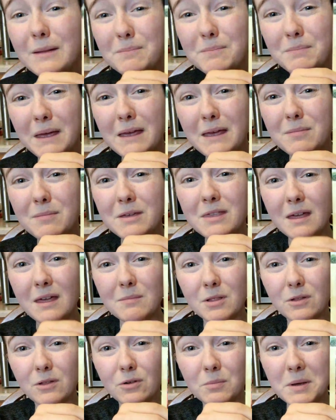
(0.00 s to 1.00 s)
to baby
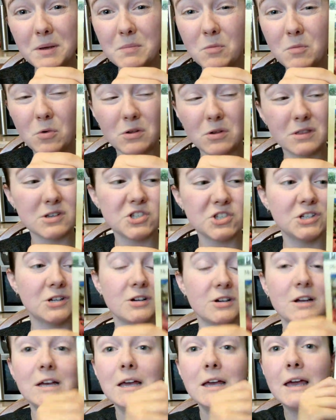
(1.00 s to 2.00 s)
them a little bit more this
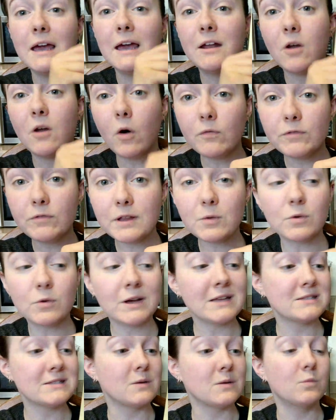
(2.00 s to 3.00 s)
year, and hopefully we'll
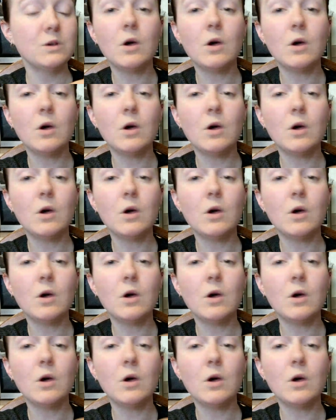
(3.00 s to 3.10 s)
get some.